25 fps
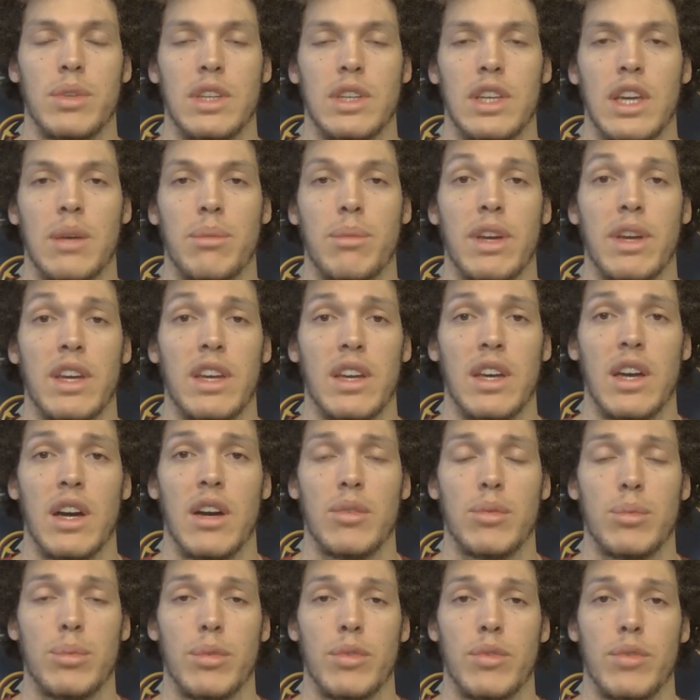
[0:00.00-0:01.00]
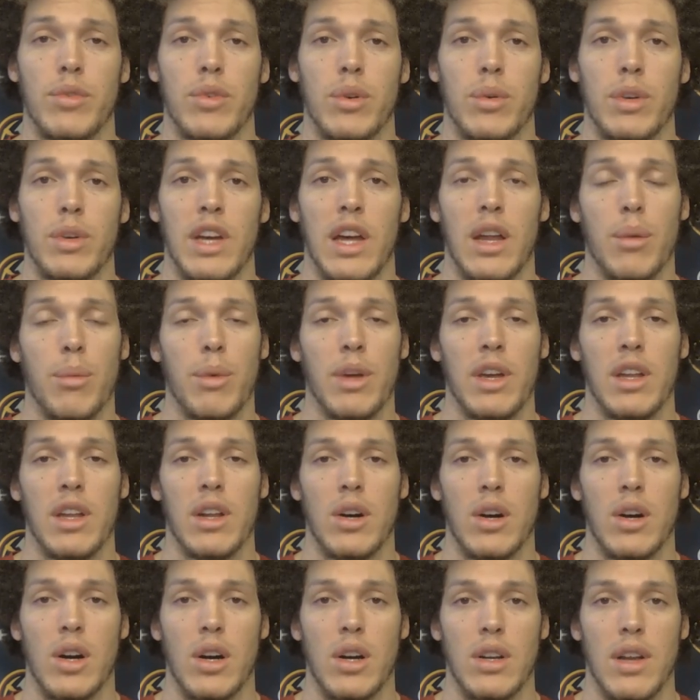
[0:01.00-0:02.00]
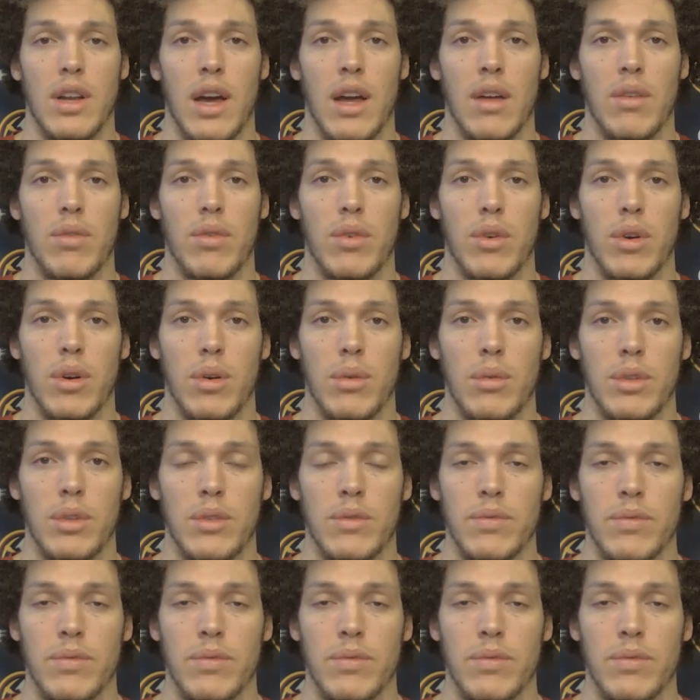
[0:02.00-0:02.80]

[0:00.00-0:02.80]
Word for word: We can't make it comfortable for him. We got to make it a hard night for him.